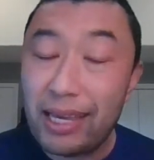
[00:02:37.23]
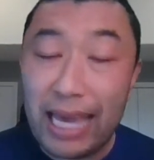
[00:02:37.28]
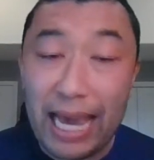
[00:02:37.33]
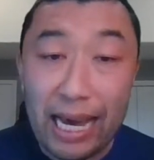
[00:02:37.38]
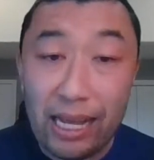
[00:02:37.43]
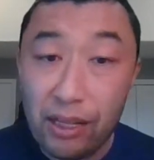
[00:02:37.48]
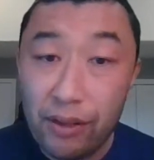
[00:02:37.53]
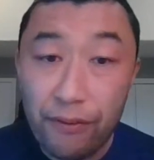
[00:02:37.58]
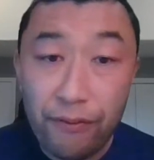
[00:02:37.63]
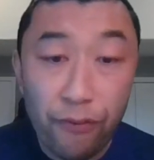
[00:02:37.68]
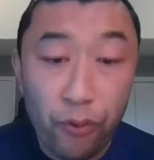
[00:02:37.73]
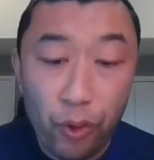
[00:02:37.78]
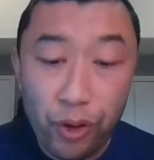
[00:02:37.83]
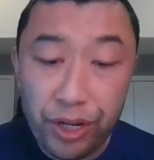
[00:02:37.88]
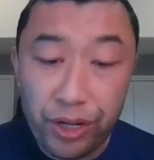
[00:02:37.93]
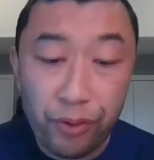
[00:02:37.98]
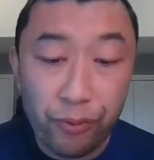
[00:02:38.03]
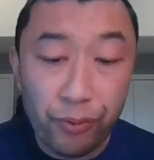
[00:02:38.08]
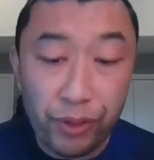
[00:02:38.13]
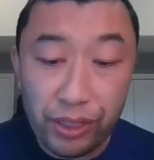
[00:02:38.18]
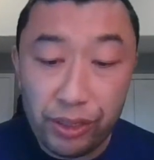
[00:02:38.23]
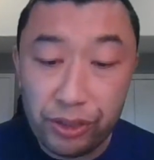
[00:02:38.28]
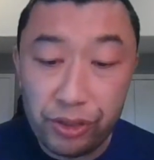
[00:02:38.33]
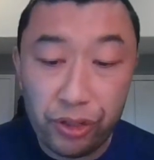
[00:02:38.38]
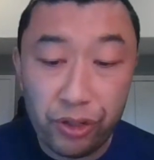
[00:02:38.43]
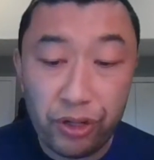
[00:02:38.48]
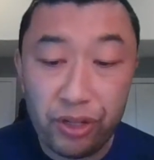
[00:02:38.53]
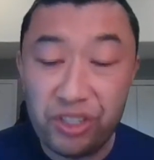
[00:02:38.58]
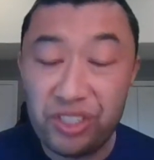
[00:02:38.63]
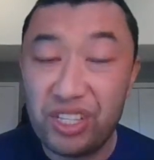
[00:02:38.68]
California
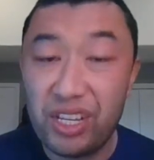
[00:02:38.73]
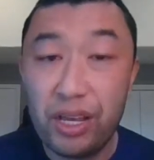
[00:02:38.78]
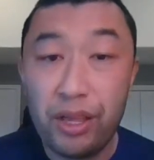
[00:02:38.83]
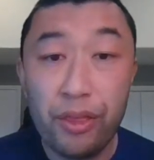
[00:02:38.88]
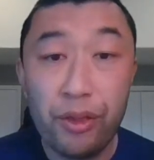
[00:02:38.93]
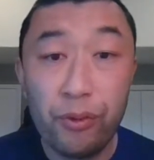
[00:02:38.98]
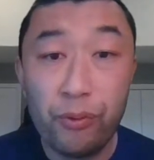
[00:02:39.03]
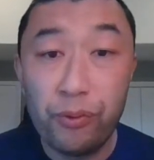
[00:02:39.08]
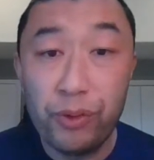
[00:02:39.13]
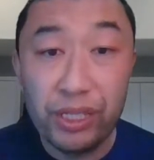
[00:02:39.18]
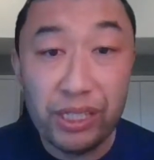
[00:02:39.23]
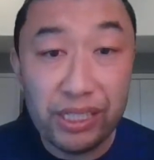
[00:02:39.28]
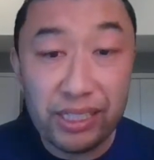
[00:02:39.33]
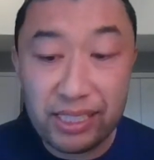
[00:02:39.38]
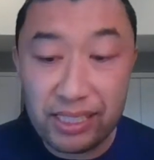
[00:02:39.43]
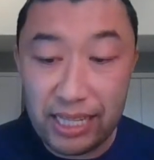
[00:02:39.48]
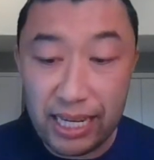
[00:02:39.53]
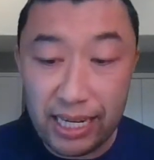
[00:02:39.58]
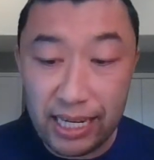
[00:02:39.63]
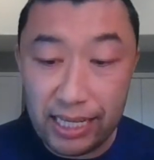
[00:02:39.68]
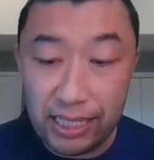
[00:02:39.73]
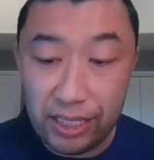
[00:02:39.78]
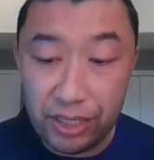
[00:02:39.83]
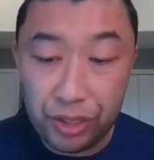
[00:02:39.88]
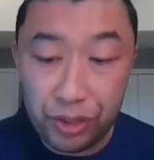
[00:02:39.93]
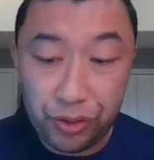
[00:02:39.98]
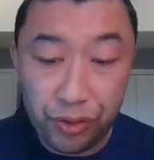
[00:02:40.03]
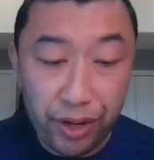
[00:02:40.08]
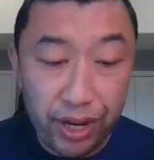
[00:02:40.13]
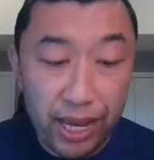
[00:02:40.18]
realtors, the real estate
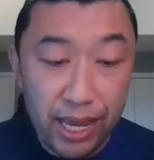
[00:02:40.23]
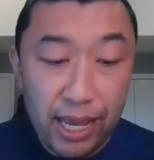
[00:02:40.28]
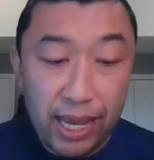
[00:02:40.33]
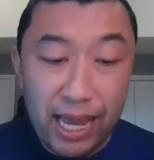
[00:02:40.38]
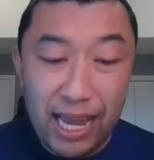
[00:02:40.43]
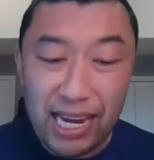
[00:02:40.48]
industry,